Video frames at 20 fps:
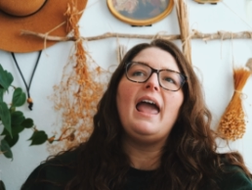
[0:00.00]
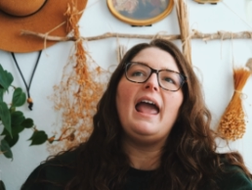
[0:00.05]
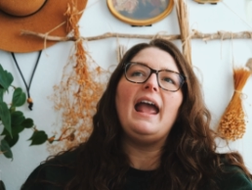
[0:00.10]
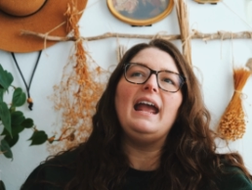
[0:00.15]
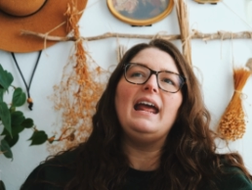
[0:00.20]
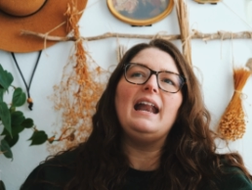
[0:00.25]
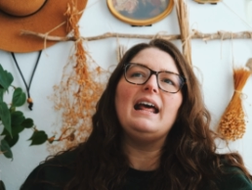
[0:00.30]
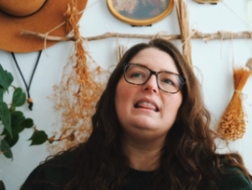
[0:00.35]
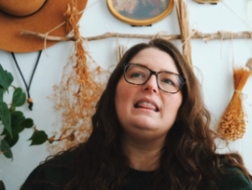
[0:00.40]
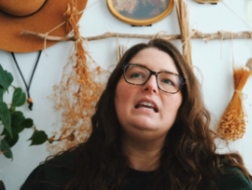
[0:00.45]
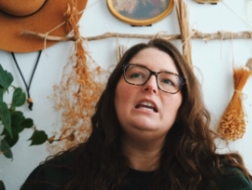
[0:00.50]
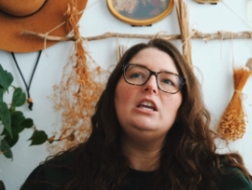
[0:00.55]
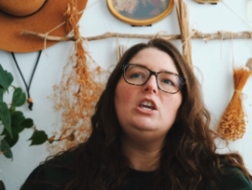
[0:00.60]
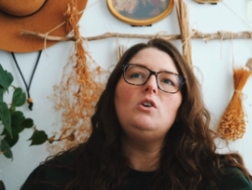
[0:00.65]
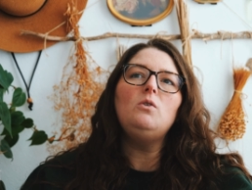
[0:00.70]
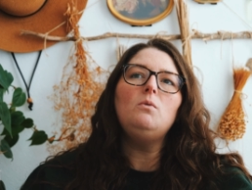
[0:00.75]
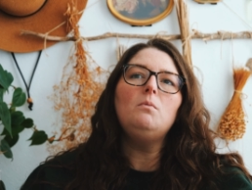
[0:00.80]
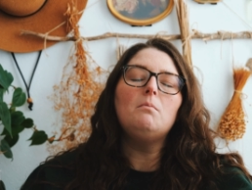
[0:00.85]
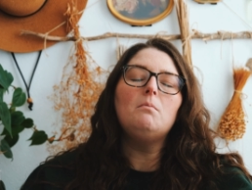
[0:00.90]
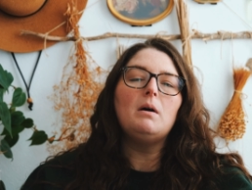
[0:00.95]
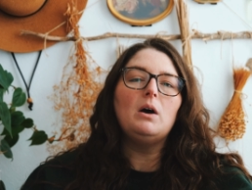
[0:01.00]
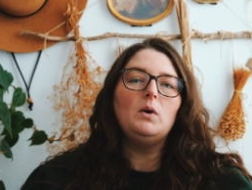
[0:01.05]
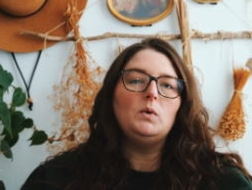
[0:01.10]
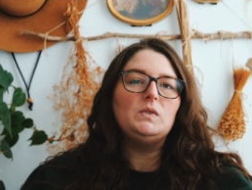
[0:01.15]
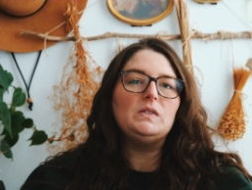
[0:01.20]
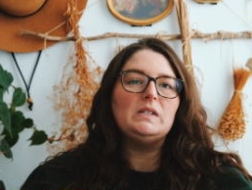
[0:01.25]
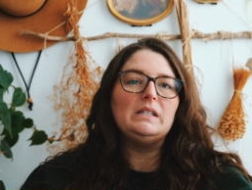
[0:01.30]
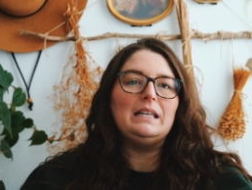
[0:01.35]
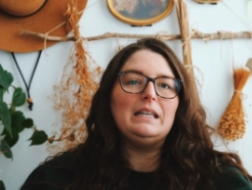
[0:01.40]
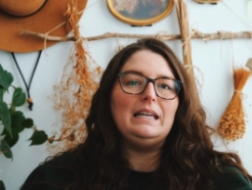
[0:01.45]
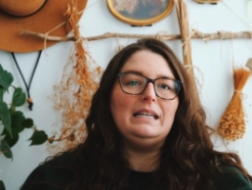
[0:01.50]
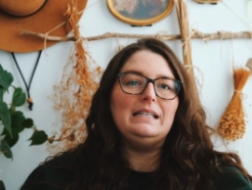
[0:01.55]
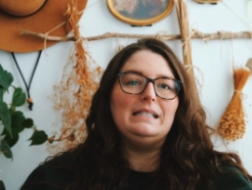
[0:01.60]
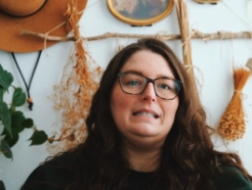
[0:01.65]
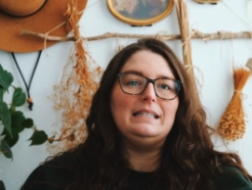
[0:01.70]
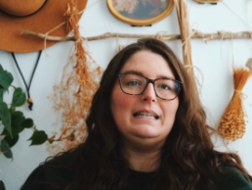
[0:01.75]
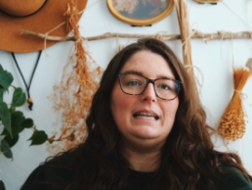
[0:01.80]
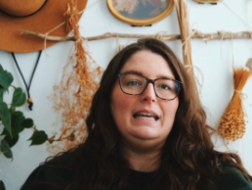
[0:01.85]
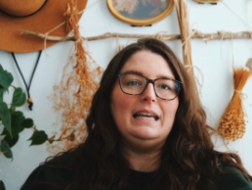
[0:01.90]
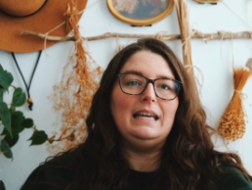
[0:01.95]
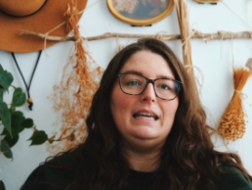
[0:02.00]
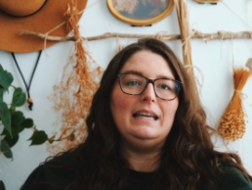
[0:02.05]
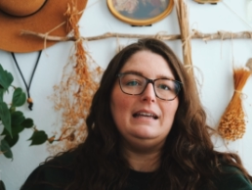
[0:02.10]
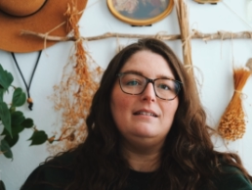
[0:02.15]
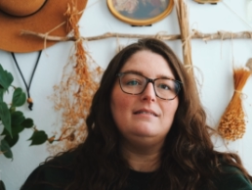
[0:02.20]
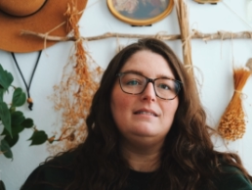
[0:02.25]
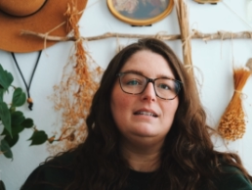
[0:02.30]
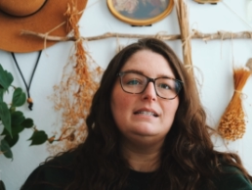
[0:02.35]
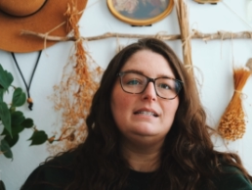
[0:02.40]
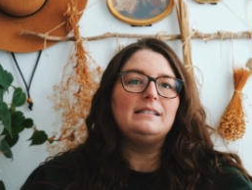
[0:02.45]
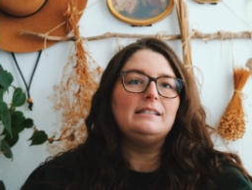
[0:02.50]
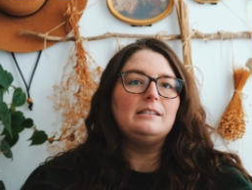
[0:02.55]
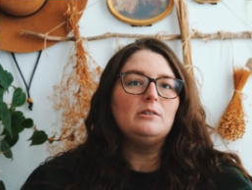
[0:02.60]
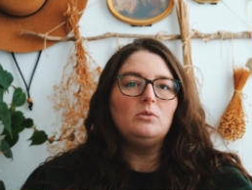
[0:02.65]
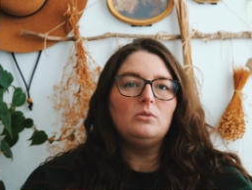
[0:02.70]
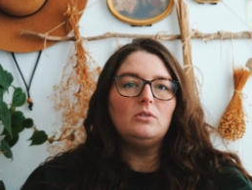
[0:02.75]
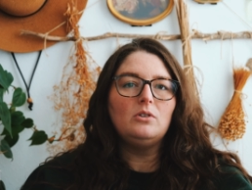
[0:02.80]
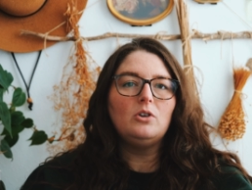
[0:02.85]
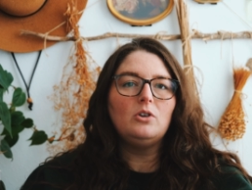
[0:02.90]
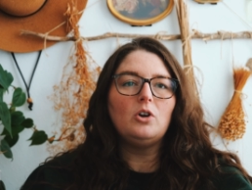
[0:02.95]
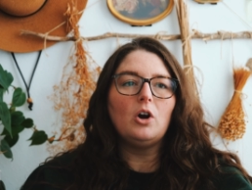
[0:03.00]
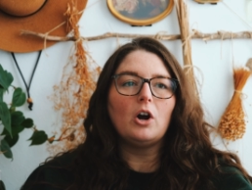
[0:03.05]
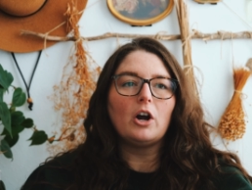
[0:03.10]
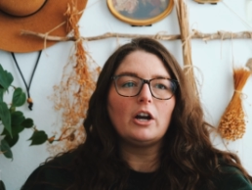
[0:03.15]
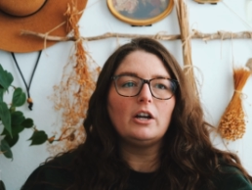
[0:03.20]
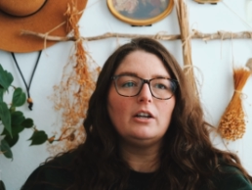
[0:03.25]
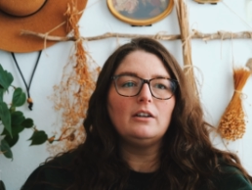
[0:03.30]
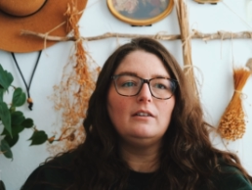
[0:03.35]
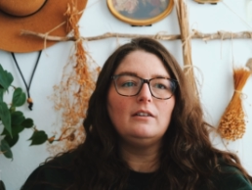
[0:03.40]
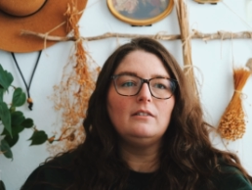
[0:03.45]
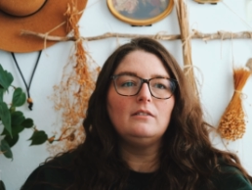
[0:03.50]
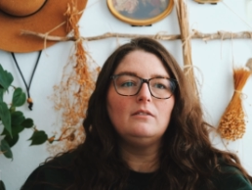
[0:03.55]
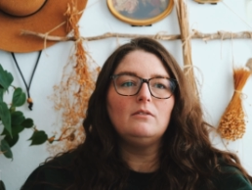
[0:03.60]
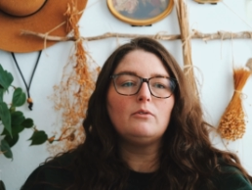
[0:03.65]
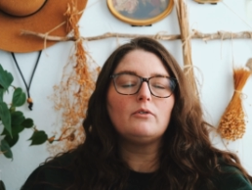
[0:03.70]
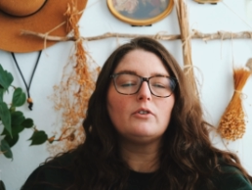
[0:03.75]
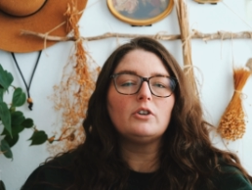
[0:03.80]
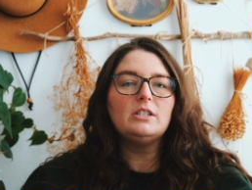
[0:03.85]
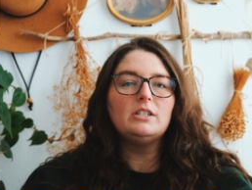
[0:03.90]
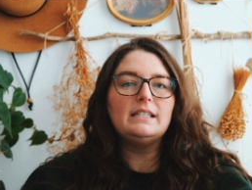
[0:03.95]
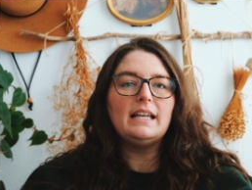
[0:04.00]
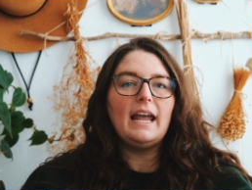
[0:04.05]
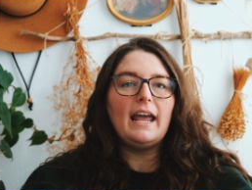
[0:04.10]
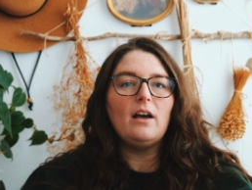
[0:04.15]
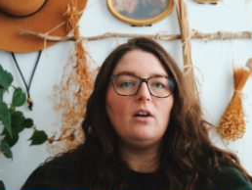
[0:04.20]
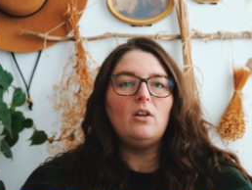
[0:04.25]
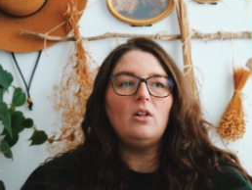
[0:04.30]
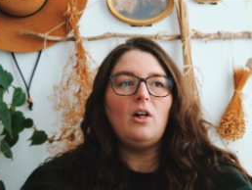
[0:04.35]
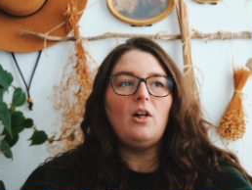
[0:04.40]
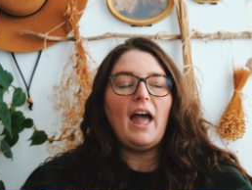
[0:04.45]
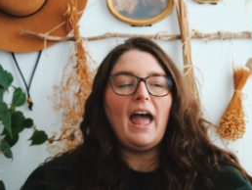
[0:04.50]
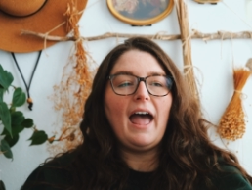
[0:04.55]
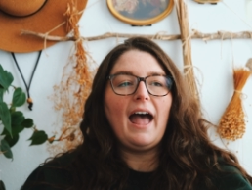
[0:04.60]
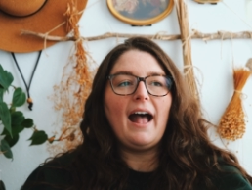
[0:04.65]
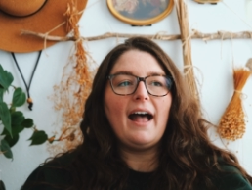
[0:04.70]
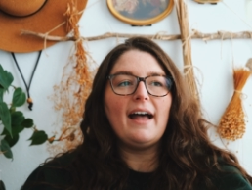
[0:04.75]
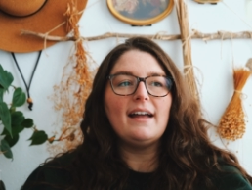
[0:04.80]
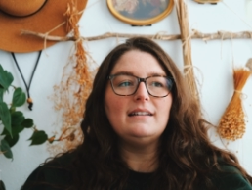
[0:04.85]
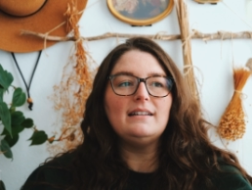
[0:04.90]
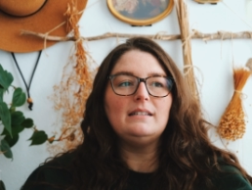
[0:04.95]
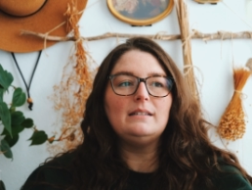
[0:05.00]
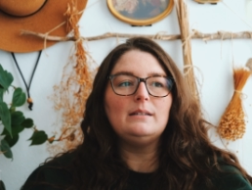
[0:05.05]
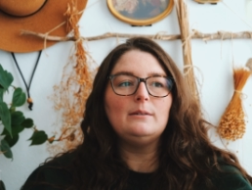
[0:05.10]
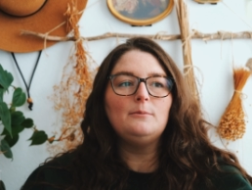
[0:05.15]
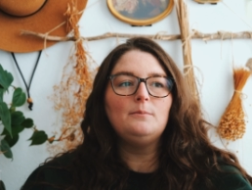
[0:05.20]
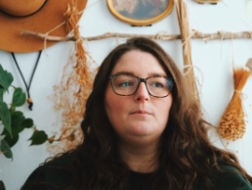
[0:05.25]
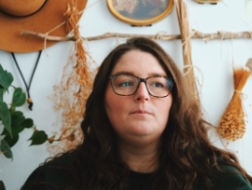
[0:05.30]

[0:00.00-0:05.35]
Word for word: And I think you mostly see the silk garden for sale at